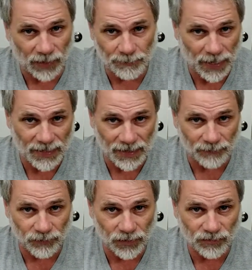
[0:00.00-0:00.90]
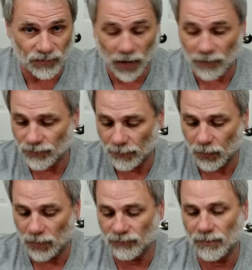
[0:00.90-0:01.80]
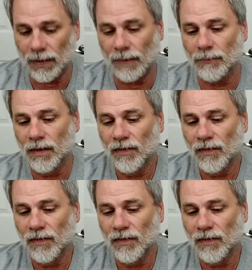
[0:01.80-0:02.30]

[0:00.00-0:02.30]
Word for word: I paid them for the stuff. I bought it from them.